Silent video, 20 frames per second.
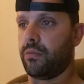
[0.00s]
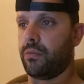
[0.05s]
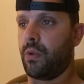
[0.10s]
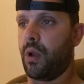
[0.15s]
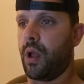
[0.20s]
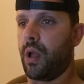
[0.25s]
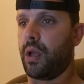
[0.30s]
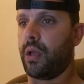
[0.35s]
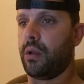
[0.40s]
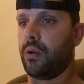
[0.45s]

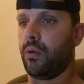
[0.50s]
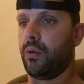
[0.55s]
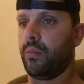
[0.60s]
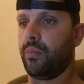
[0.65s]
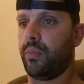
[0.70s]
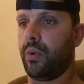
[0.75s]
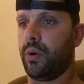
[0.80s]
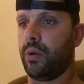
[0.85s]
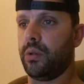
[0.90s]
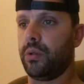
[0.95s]
rye, or
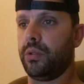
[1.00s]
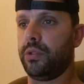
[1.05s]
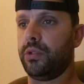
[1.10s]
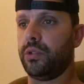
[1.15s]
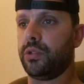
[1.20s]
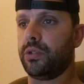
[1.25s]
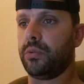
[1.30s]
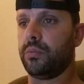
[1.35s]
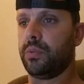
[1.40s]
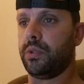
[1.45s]
barley
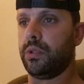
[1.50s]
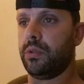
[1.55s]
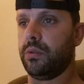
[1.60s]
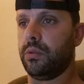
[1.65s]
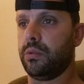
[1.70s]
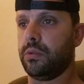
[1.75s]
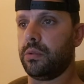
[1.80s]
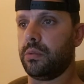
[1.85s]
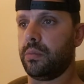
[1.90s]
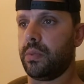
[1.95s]
should be
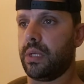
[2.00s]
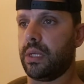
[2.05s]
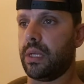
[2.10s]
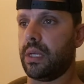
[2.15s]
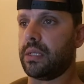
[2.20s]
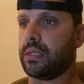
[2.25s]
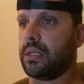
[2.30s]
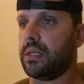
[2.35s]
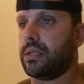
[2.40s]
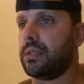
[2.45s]
used to make
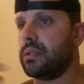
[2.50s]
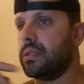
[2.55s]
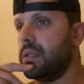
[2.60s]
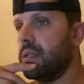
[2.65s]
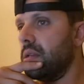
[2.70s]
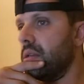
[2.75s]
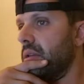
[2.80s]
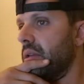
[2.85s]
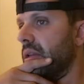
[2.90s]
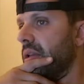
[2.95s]

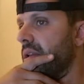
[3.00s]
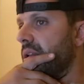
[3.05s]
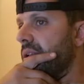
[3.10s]
SST,